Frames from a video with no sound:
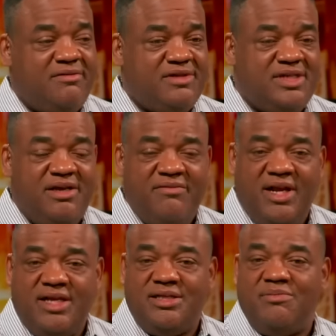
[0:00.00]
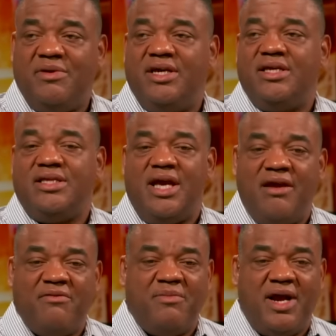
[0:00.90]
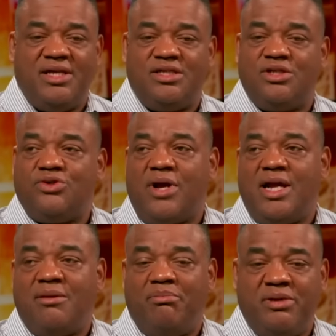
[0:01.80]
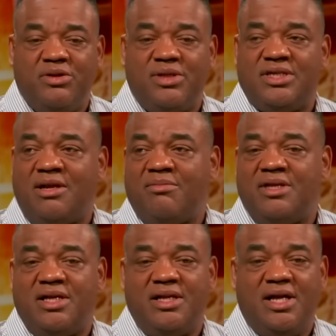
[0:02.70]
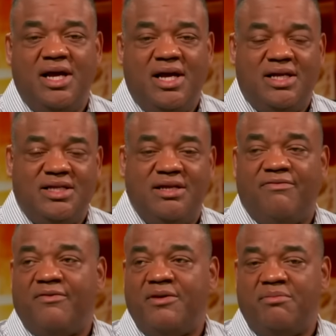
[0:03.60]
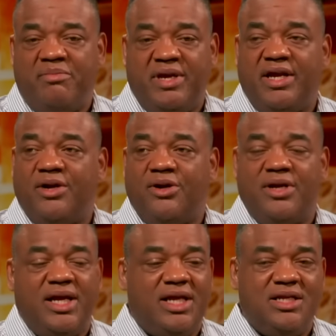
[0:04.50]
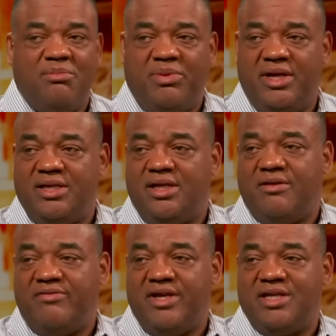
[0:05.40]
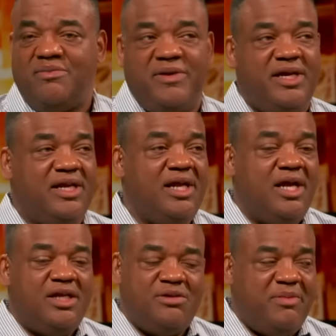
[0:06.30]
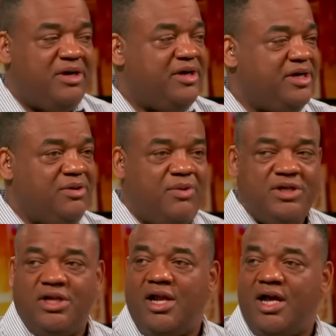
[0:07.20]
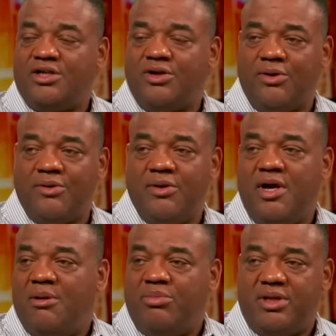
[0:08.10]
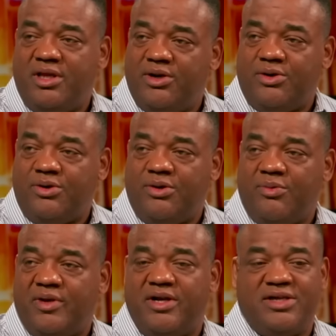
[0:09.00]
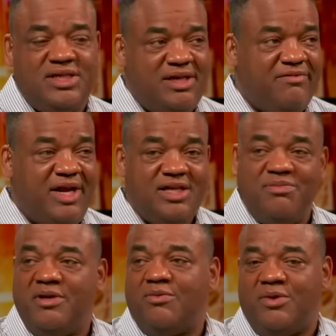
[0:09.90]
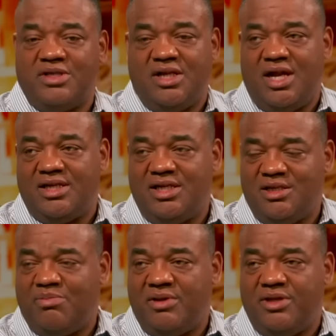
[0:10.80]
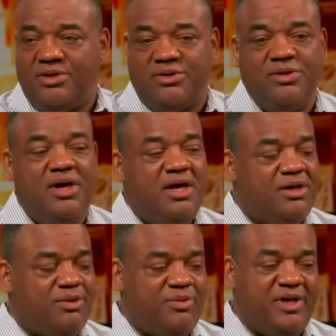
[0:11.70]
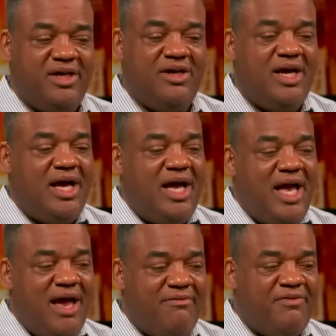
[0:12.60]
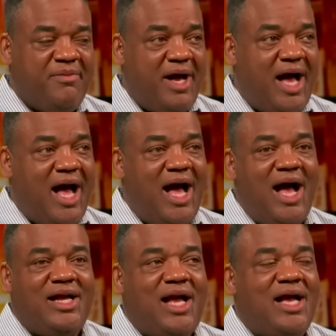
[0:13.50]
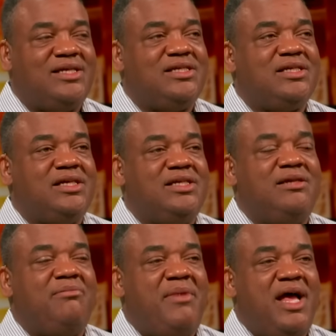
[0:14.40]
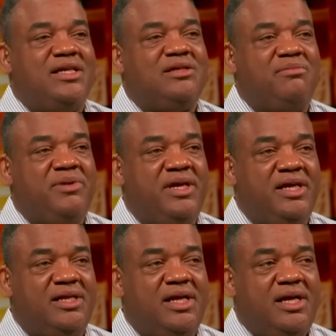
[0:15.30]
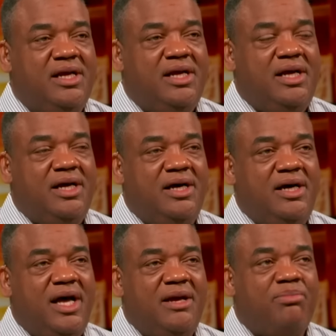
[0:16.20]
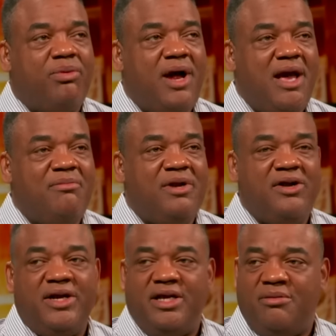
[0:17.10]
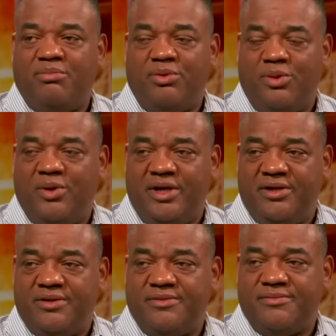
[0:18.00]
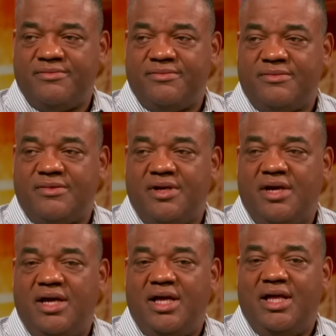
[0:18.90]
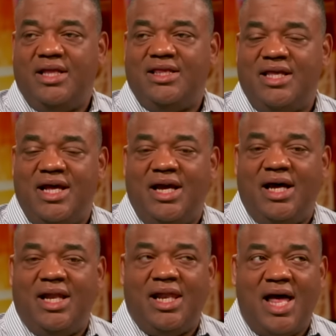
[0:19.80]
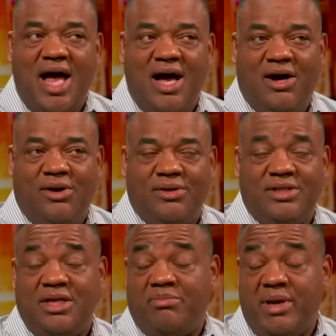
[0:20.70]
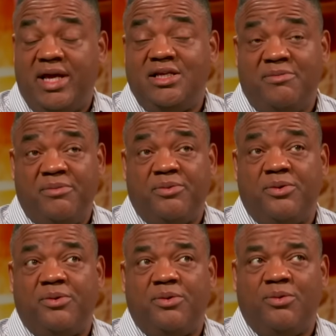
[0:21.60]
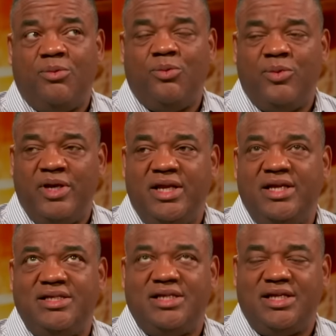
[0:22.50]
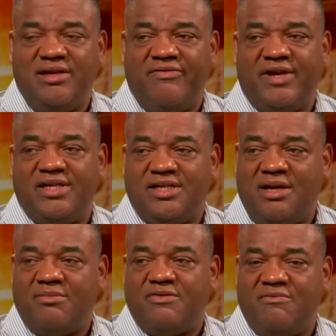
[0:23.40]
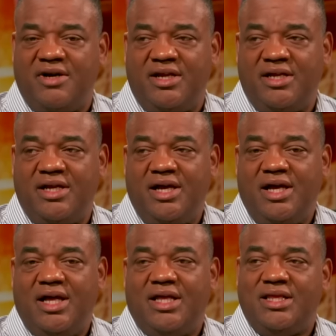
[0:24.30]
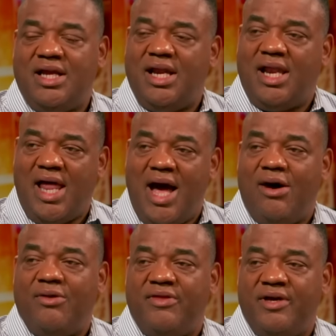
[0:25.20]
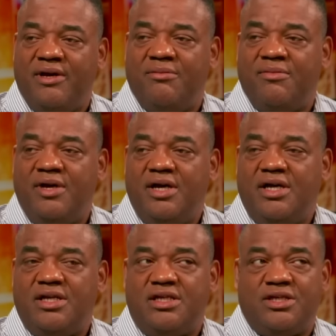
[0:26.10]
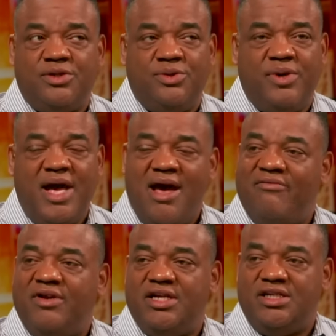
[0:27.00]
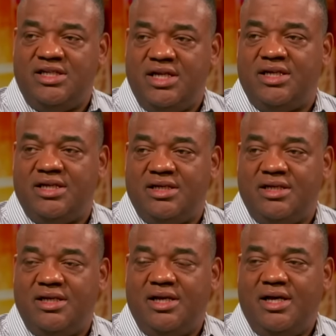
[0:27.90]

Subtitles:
Stephen A. Smith, everybody's just trying to build something different, bigger, independent of ESPN. Jemele Hill wanted to launch her political career. Stephen A. Smith wants to launch his political career. I just couldn't imagine being a primary employer that pays people really significant sums of money that allow them to have an agenda